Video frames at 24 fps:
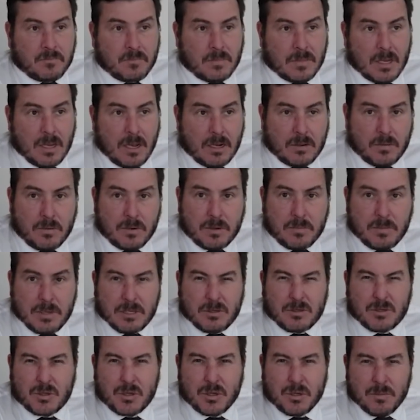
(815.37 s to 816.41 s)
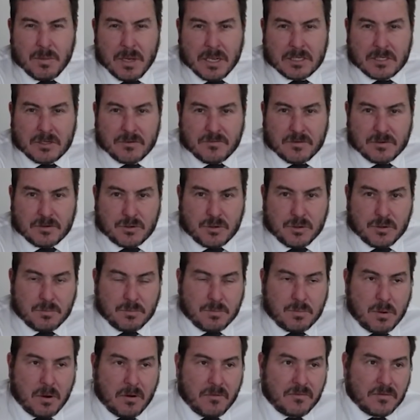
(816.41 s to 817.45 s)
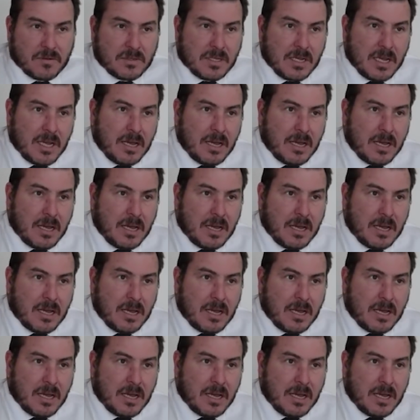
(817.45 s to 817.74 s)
I don't want to be too much of a doom prophet here.